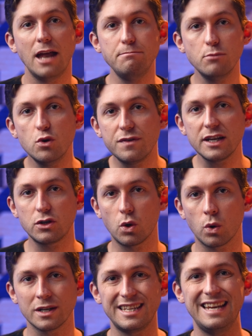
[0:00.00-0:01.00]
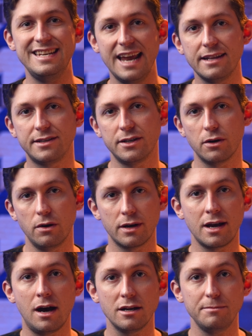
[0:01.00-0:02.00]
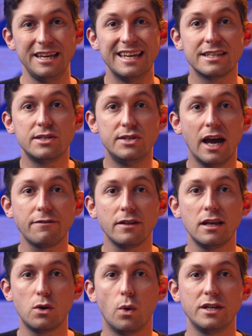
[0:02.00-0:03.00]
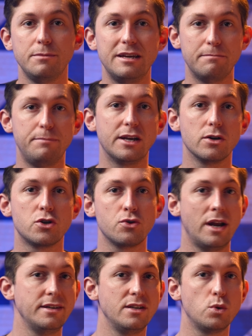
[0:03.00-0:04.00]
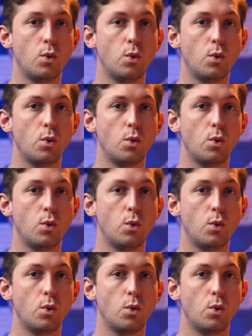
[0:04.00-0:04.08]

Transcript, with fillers: And moving towards a net zero economy is definitely going to be a bigger trend in